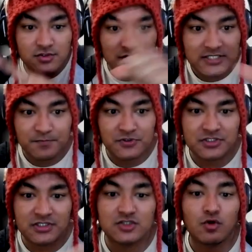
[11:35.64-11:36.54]
So this
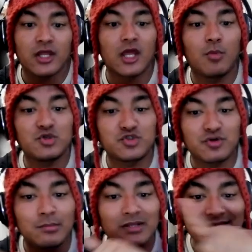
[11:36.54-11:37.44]
person is talking about
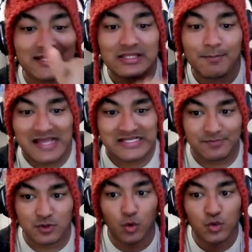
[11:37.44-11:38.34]
traveling in the
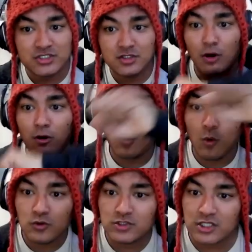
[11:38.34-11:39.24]
Pacific Ocean
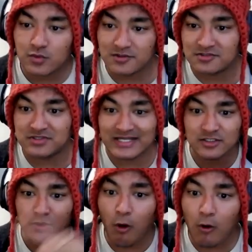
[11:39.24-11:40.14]
along the equator. So
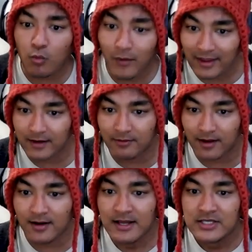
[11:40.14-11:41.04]
that's a long way,
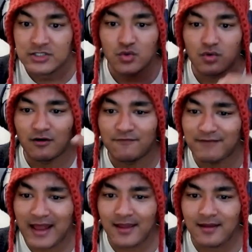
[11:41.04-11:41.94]
right? So
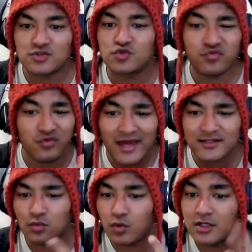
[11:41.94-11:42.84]
to
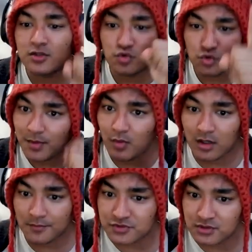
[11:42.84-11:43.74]
fly the world could be
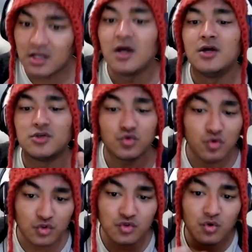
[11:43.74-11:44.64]
one option. To
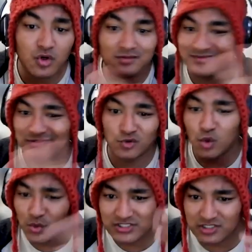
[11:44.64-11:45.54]
go the world,
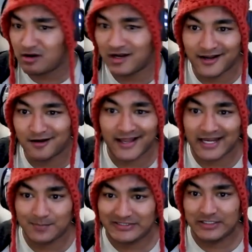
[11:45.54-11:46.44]
go is already
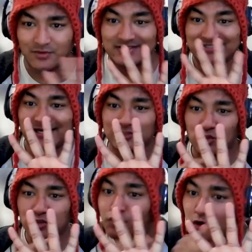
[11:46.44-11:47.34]
again opted out. See, I
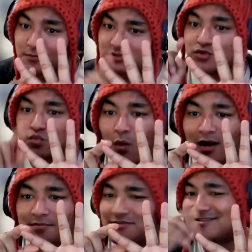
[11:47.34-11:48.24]
told you four options.
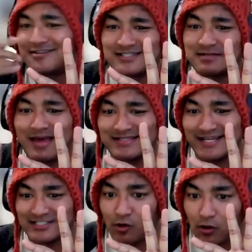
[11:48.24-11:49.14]
One option doesn't match
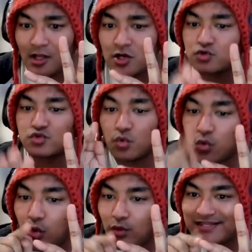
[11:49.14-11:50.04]
at all. So
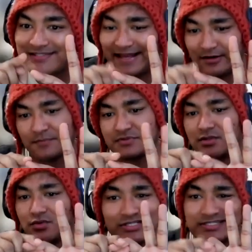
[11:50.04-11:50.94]
go is that
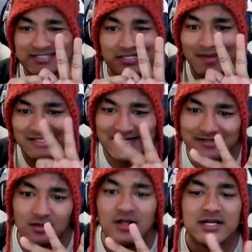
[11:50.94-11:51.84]
option which doesn't match
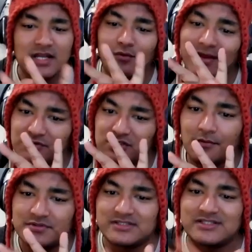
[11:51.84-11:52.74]
at all. Now we have three
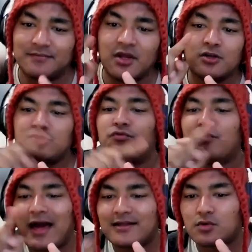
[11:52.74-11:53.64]
options left: to
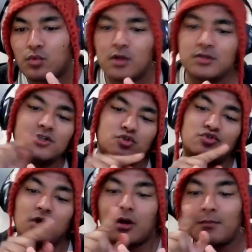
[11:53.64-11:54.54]
fly the world, to
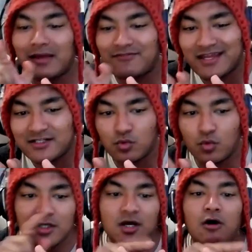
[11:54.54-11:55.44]
circumnavigate the
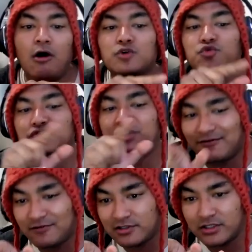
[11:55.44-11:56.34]
world, or to
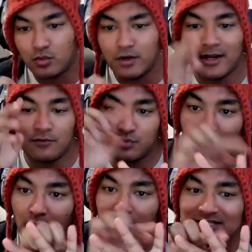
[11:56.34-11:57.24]
travel the world. Now
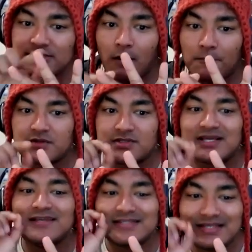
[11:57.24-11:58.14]
all these options
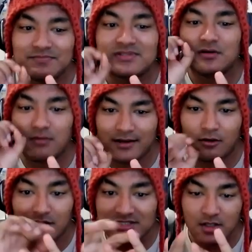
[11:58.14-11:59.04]
seem right.
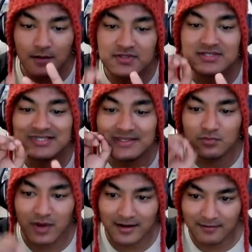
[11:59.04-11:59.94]
All these options
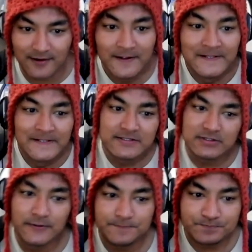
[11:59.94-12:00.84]
seem right, right?
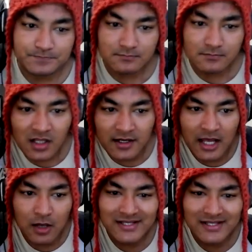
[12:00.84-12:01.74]
So now